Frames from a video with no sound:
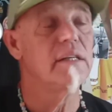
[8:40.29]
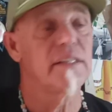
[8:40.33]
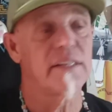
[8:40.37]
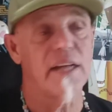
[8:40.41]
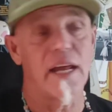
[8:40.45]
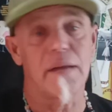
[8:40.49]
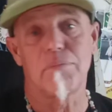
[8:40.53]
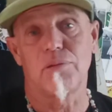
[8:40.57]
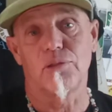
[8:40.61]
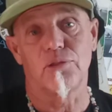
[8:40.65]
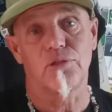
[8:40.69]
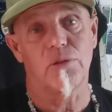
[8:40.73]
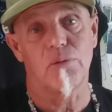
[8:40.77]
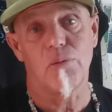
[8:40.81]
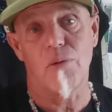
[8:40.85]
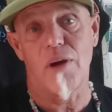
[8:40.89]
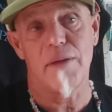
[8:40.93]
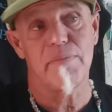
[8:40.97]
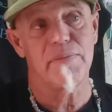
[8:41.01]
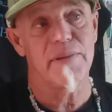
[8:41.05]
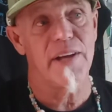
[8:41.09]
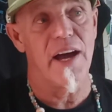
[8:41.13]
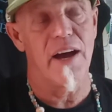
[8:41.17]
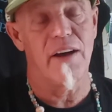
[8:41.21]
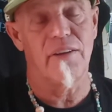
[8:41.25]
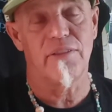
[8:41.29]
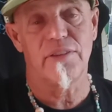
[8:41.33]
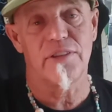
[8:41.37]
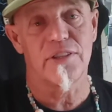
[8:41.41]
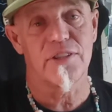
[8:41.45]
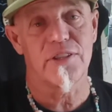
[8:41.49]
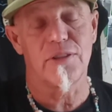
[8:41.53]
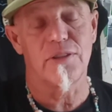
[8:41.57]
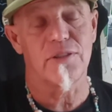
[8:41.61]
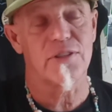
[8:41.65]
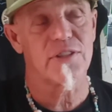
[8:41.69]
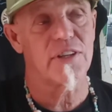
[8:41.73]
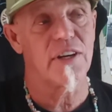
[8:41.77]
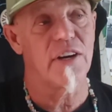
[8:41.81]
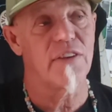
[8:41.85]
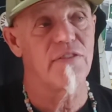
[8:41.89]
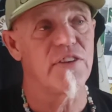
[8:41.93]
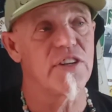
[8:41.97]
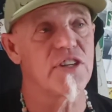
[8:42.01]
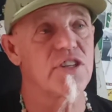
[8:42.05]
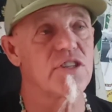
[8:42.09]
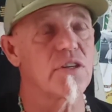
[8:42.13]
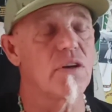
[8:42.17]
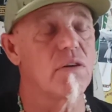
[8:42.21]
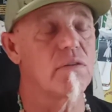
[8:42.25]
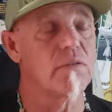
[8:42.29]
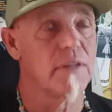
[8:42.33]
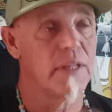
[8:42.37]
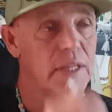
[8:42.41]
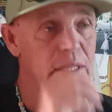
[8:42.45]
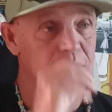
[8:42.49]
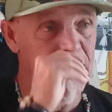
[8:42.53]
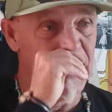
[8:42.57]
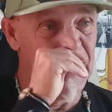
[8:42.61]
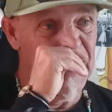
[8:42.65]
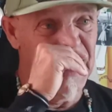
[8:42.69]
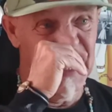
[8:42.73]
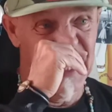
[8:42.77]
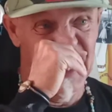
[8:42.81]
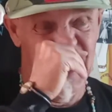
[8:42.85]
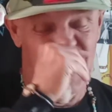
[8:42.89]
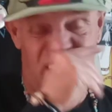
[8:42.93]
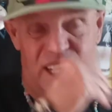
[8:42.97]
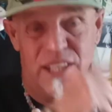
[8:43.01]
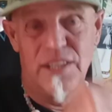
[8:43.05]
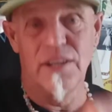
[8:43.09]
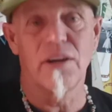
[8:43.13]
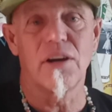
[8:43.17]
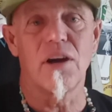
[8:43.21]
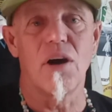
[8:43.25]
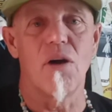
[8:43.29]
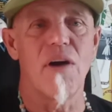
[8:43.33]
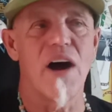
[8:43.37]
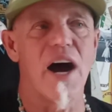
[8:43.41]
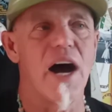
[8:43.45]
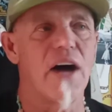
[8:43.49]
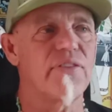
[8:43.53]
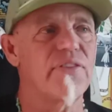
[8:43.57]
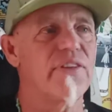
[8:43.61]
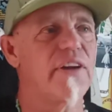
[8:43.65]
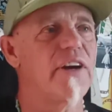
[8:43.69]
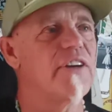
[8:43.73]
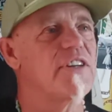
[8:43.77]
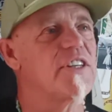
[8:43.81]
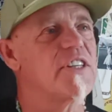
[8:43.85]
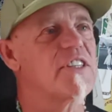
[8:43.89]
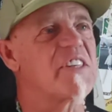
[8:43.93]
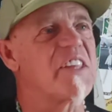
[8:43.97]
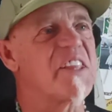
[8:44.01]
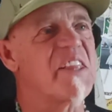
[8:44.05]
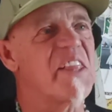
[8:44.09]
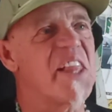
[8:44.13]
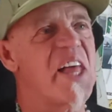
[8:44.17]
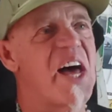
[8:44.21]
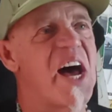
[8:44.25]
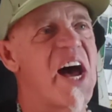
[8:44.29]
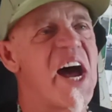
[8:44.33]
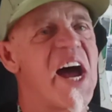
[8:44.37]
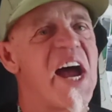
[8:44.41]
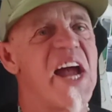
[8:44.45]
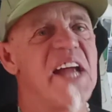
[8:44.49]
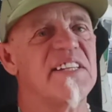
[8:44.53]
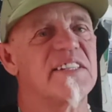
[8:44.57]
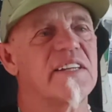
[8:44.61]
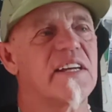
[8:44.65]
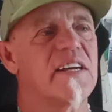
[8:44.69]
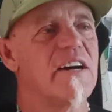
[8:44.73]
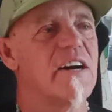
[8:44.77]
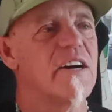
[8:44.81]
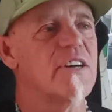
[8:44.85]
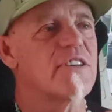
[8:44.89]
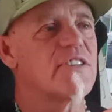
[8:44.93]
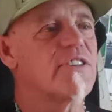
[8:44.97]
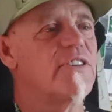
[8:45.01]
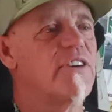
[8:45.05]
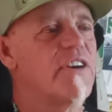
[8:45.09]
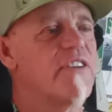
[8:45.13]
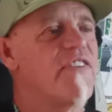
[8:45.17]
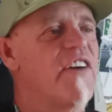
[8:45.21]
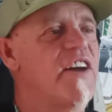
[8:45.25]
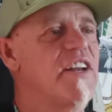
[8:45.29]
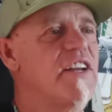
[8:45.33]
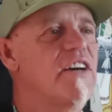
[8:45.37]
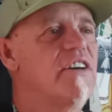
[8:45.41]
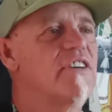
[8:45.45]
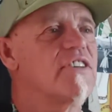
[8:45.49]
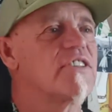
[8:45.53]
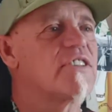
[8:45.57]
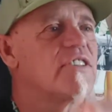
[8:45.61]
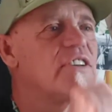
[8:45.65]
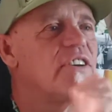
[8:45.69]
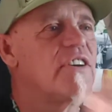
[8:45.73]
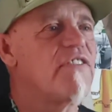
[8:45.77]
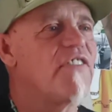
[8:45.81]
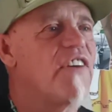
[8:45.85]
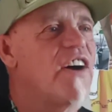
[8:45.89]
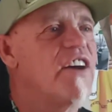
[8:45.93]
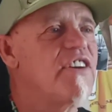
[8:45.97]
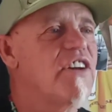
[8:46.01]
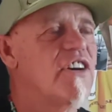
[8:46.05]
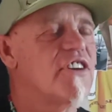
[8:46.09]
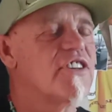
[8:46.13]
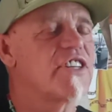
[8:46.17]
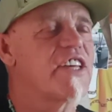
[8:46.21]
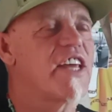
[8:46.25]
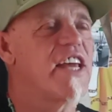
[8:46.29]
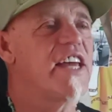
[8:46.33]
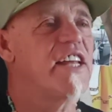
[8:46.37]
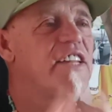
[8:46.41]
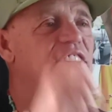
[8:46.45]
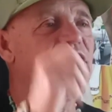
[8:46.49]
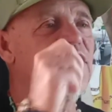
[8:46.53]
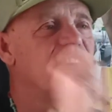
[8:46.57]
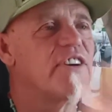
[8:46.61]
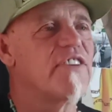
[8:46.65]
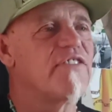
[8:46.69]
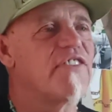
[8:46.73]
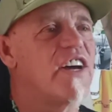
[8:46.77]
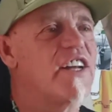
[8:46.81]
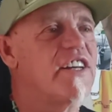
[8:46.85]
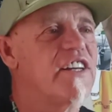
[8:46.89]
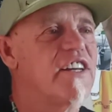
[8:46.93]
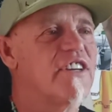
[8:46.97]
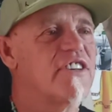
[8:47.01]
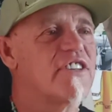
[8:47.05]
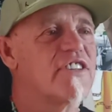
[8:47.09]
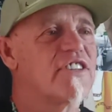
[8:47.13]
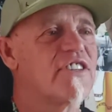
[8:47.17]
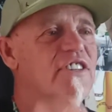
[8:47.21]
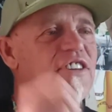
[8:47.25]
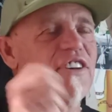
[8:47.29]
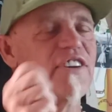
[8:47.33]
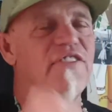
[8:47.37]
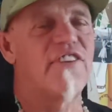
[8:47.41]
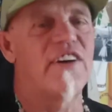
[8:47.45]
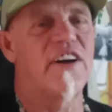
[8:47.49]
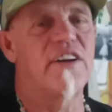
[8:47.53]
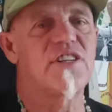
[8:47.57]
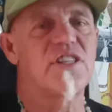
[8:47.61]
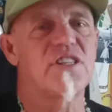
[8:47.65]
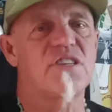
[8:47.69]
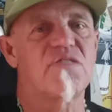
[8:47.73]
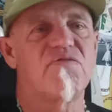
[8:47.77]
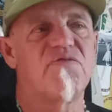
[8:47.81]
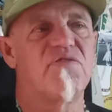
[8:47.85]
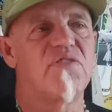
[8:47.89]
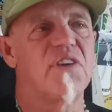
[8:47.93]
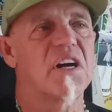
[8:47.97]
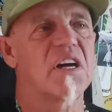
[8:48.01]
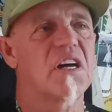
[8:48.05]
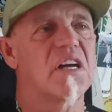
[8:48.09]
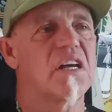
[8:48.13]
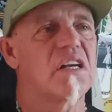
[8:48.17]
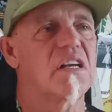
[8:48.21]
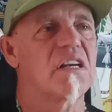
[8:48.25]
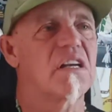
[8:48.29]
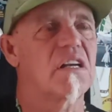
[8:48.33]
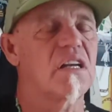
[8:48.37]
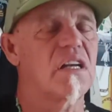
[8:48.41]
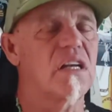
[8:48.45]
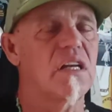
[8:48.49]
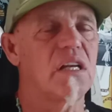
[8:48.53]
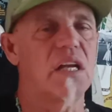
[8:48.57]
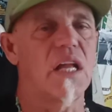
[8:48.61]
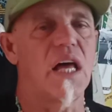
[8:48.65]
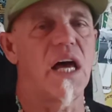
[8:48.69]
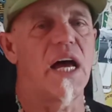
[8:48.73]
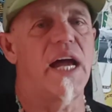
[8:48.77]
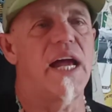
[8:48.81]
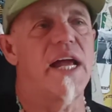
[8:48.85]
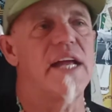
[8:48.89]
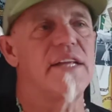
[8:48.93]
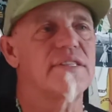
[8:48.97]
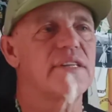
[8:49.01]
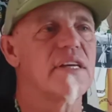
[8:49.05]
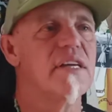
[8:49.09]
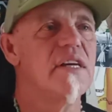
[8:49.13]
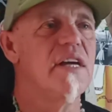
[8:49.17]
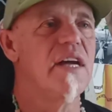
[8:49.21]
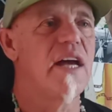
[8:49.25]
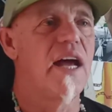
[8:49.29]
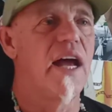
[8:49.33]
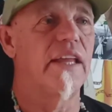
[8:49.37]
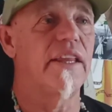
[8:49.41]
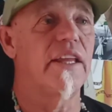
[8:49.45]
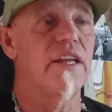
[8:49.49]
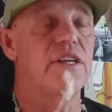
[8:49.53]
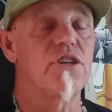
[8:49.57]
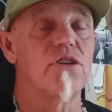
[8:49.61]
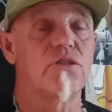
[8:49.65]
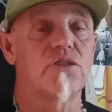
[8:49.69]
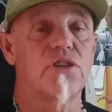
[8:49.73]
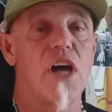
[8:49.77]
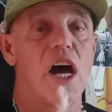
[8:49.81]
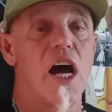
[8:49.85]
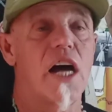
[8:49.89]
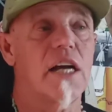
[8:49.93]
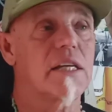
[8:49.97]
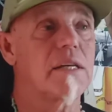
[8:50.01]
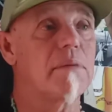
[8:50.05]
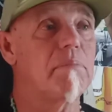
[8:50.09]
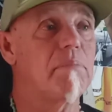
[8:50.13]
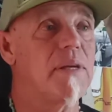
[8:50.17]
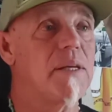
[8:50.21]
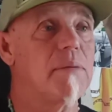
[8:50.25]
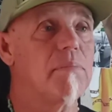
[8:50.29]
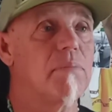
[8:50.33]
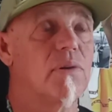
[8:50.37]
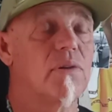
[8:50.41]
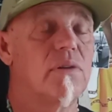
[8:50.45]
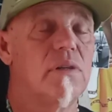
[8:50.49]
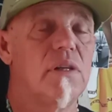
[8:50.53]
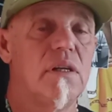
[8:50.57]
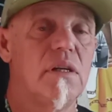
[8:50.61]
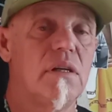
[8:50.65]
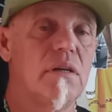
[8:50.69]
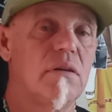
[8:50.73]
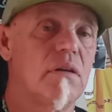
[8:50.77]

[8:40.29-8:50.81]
Tide are wiped out. There's no starfish. So you'll go out there and just lines of cars. $35, $35 a head, $35, 35 just fucking lines. And then you'll talk to people.